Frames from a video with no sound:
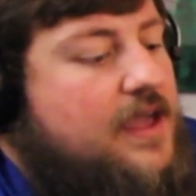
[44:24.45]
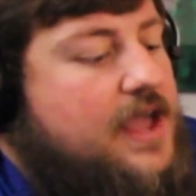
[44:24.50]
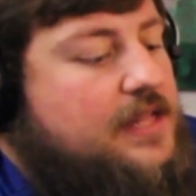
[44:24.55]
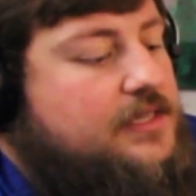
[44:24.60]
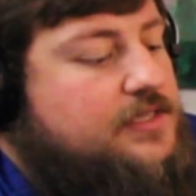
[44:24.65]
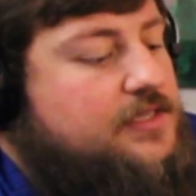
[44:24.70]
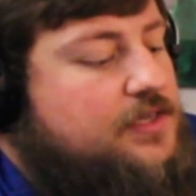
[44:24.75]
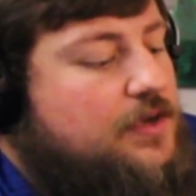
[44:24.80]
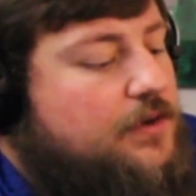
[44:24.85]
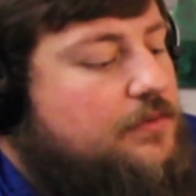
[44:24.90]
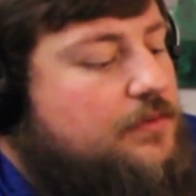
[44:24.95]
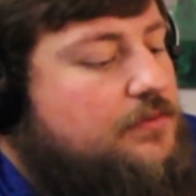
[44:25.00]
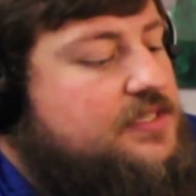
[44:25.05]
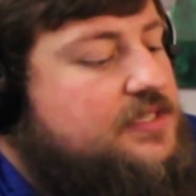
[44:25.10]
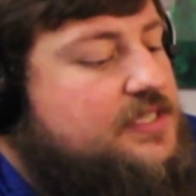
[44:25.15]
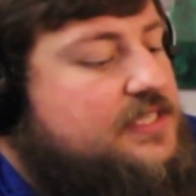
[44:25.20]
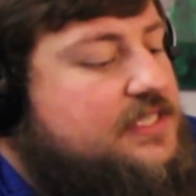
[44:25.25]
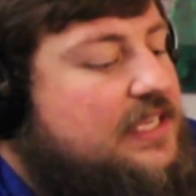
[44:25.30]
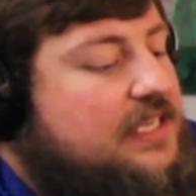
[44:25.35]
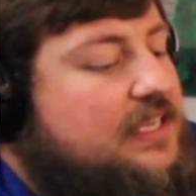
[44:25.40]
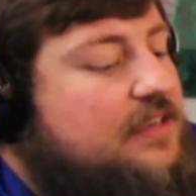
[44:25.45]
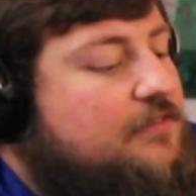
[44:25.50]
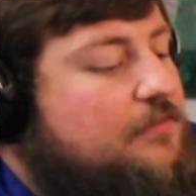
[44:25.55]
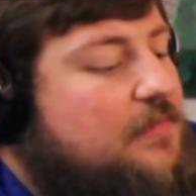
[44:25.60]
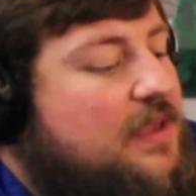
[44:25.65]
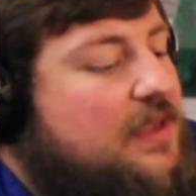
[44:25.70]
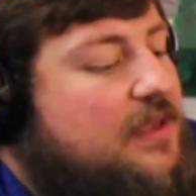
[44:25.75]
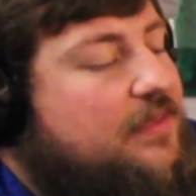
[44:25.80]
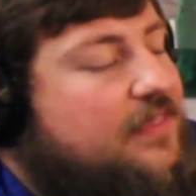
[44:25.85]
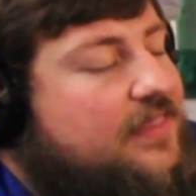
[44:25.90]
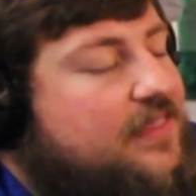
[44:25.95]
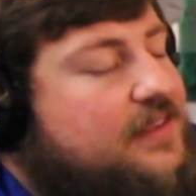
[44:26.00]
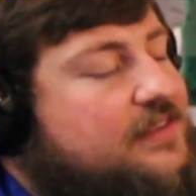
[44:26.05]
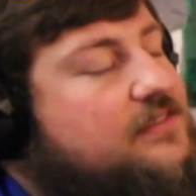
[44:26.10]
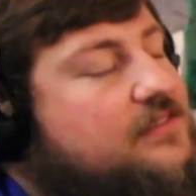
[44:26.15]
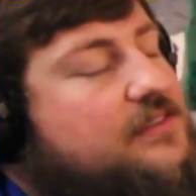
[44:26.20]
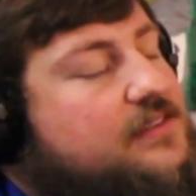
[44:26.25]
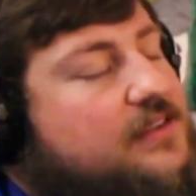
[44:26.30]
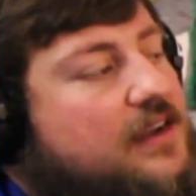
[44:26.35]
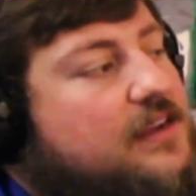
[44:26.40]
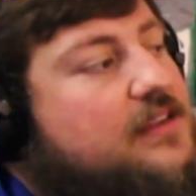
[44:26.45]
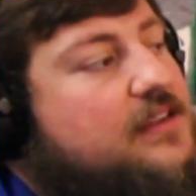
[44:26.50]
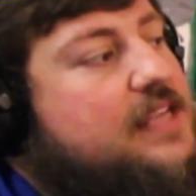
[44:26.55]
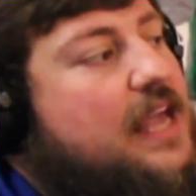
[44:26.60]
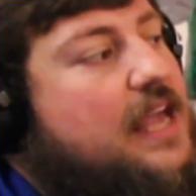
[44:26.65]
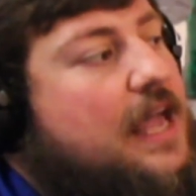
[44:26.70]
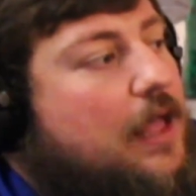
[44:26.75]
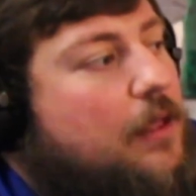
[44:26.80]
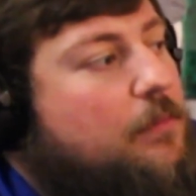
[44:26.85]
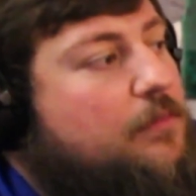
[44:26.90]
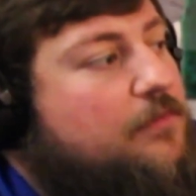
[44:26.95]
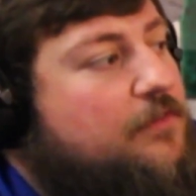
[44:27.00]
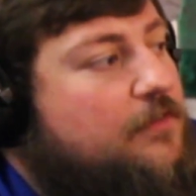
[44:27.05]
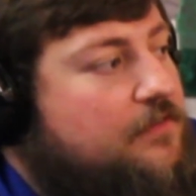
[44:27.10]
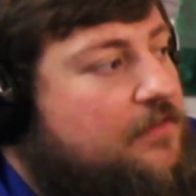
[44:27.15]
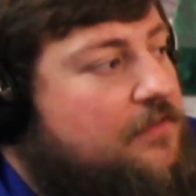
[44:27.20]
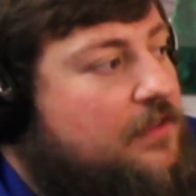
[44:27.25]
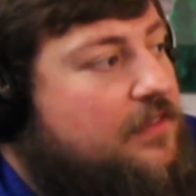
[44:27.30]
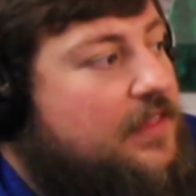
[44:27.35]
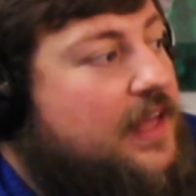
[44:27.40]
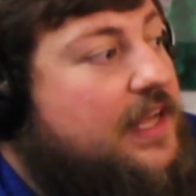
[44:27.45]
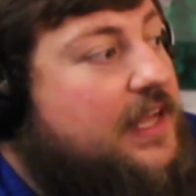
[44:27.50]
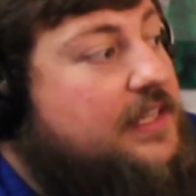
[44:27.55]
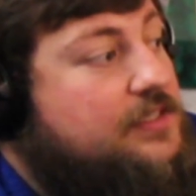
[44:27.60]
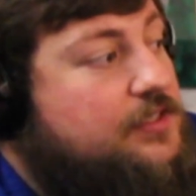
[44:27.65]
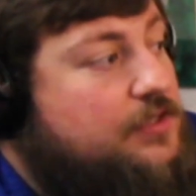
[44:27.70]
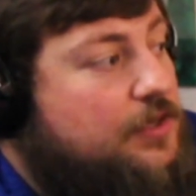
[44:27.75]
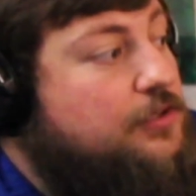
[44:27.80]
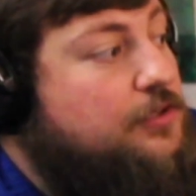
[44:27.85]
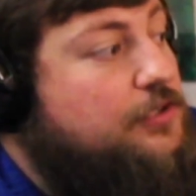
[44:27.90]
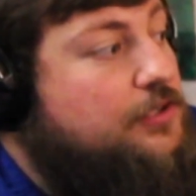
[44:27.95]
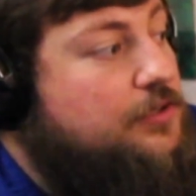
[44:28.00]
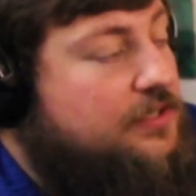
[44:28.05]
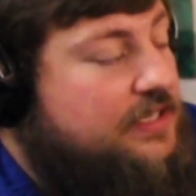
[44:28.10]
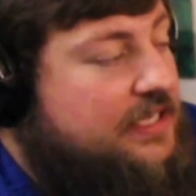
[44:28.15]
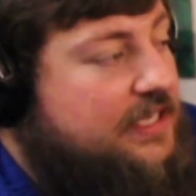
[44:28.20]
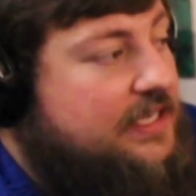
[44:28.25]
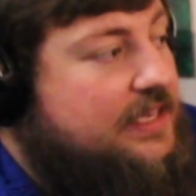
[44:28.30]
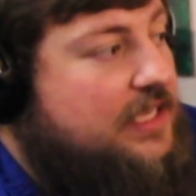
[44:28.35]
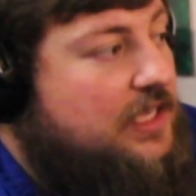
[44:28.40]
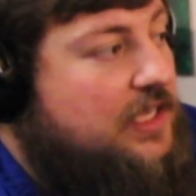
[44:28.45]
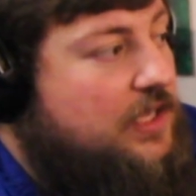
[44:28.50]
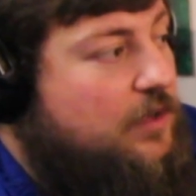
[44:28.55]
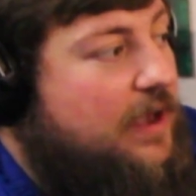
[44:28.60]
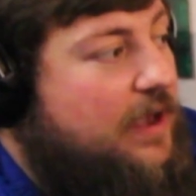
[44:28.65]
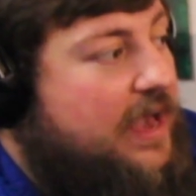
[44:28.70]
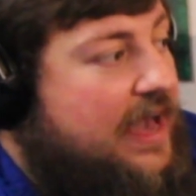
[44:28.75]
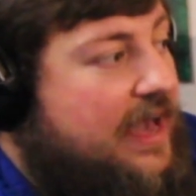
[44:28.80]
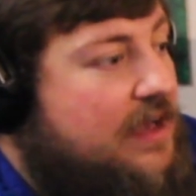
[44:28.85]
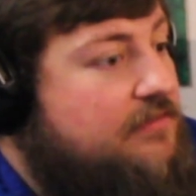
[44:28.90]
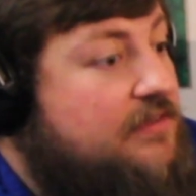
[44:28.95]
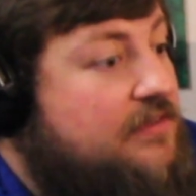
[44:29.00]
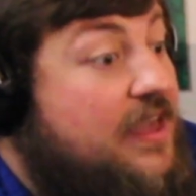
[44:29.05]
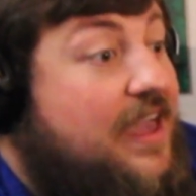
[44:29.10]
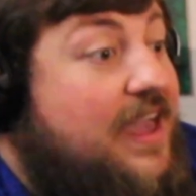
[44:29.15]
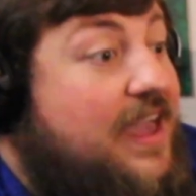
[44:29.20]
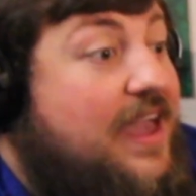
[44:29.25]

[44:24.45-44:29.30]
And so see if maybe this does help fulfill that social need that you have.